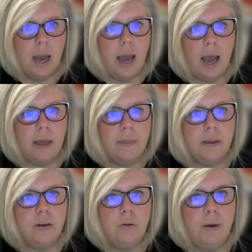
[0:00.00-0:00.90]
And
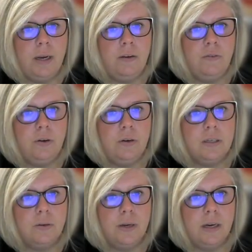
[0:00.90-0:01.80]
then you may have noticed
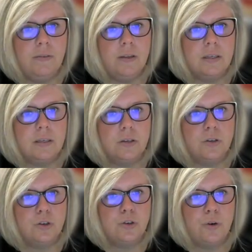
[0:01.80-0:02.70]
that we have this
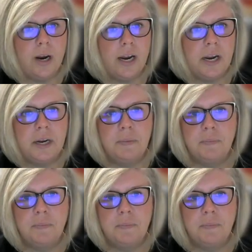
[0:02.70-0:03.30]
stray